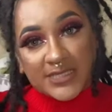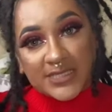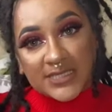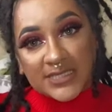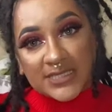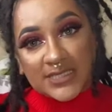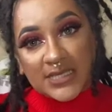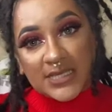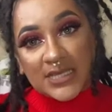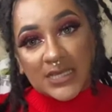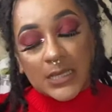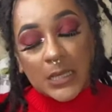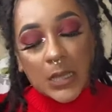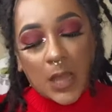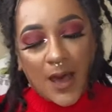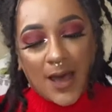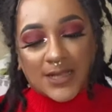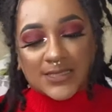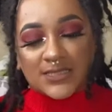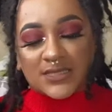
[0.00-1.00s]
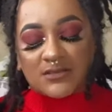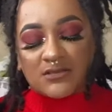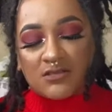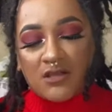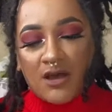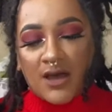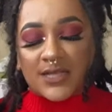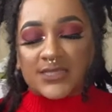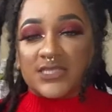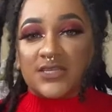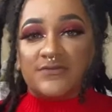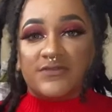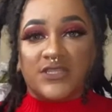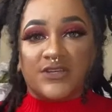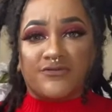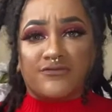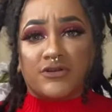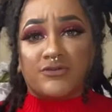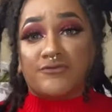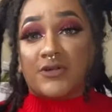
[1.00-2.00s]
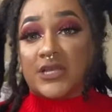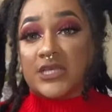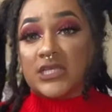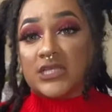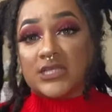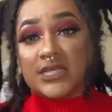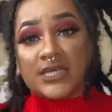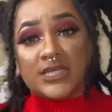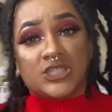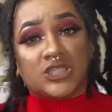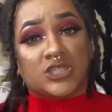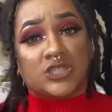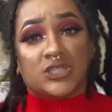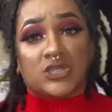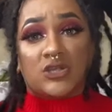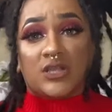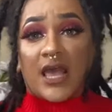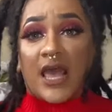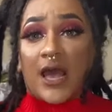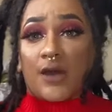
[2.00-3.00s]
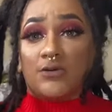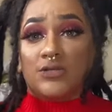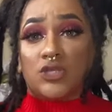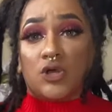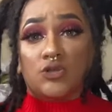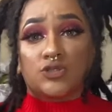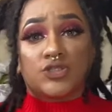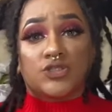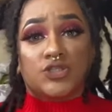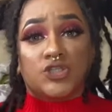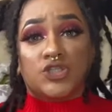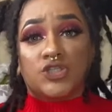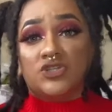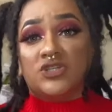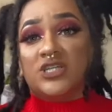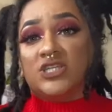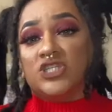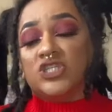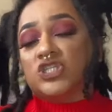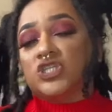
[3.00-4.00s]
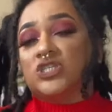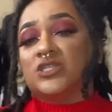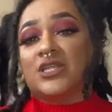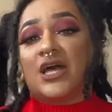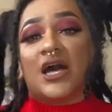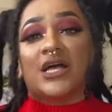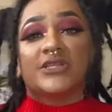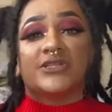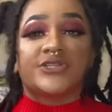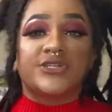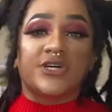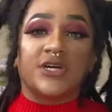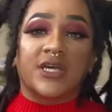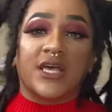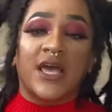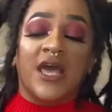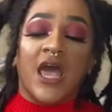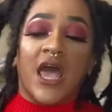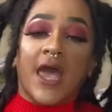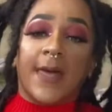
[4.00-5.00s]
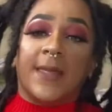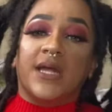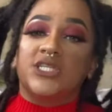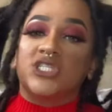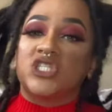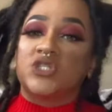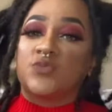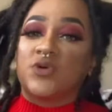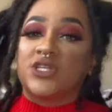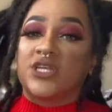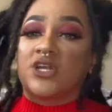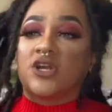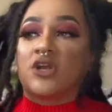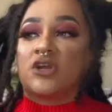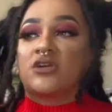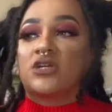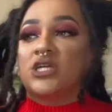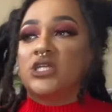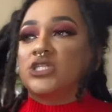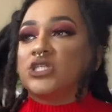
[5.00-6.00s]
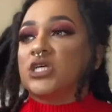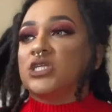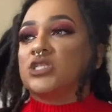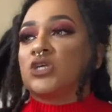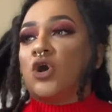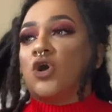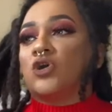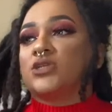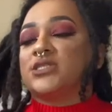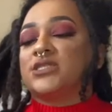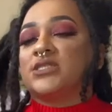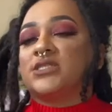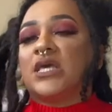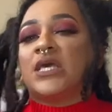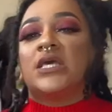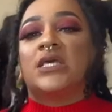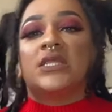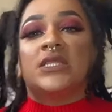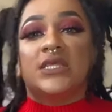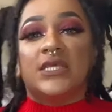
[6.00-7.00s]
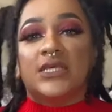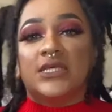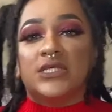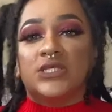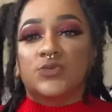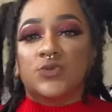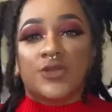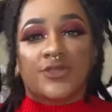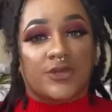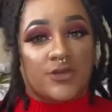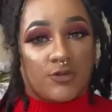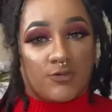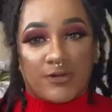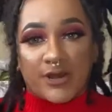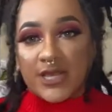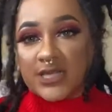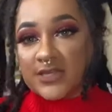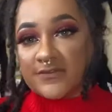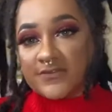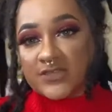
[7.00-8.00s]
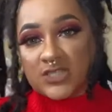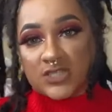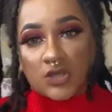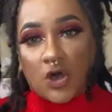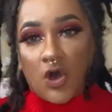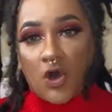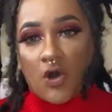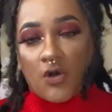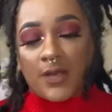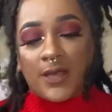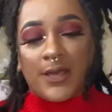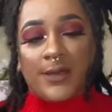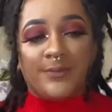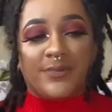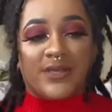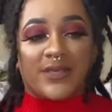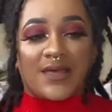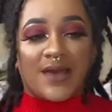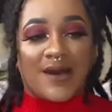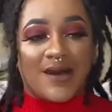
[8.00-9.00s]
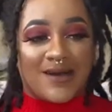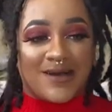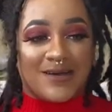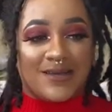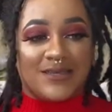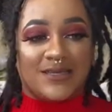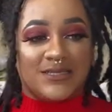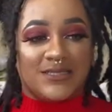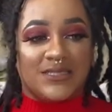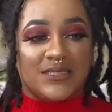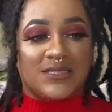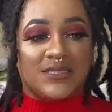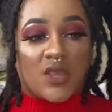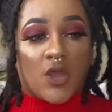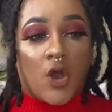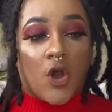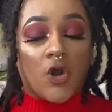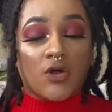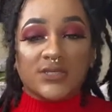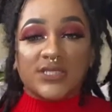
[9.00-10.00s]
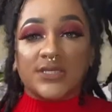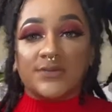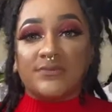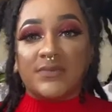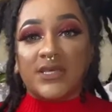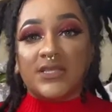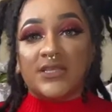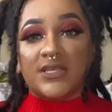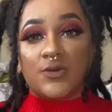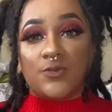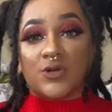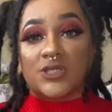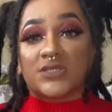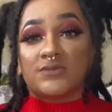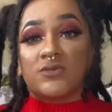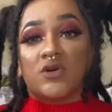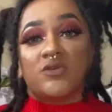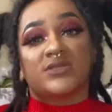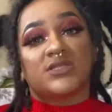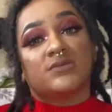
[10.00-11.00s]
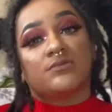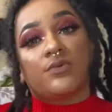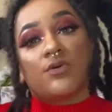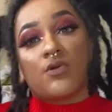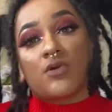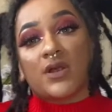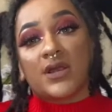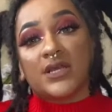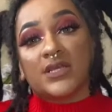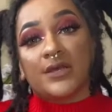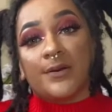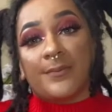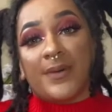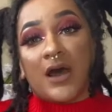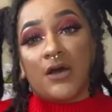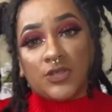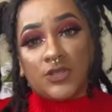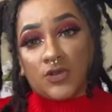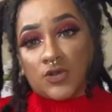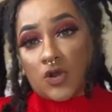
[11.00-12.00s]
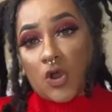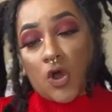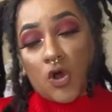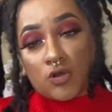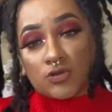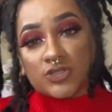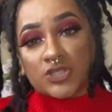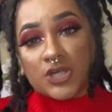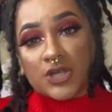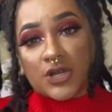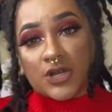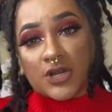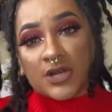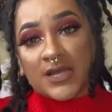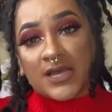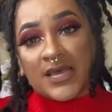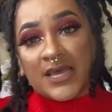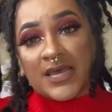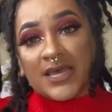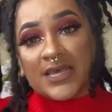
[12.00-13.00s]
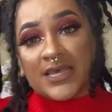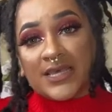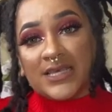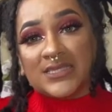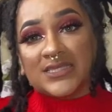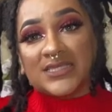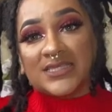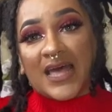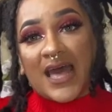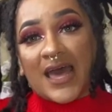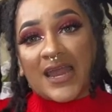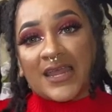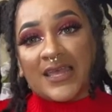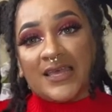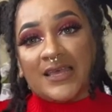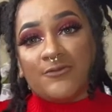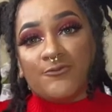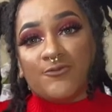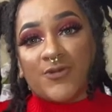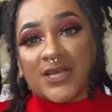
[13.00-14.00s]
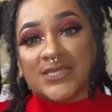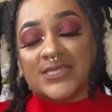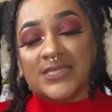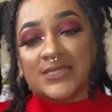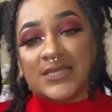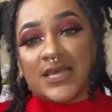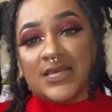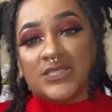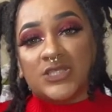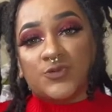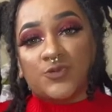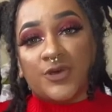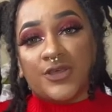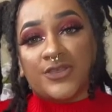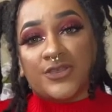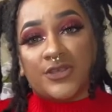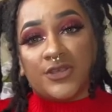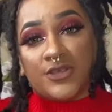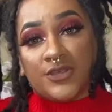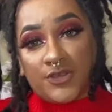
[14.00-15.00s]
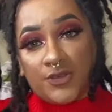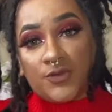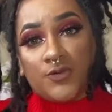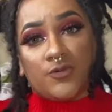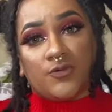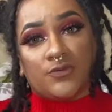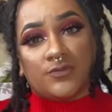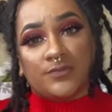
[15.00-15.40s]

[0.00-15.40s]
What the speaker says: see lots and lots of different regulations on how an altar should and should not look. And I just want to encourage us all to take these with a grain of salt, because ultimately what's most important about your altar is that it resonates with you.